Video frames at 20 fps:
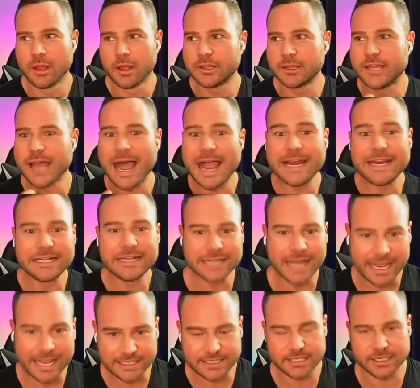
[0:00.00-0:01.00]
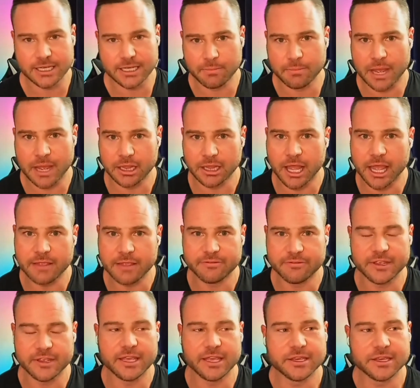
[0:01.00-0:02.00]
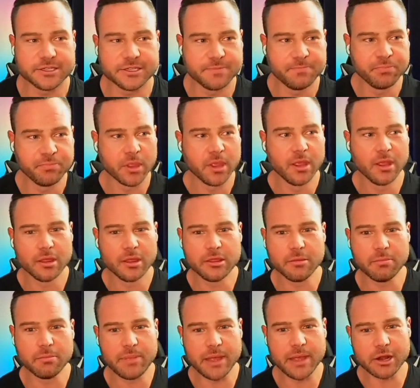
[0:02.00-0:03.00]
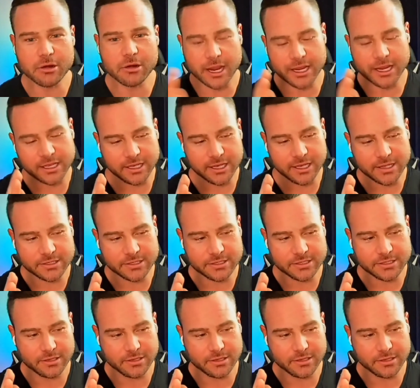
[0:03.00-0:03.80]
guiding light in my life, is the better I get,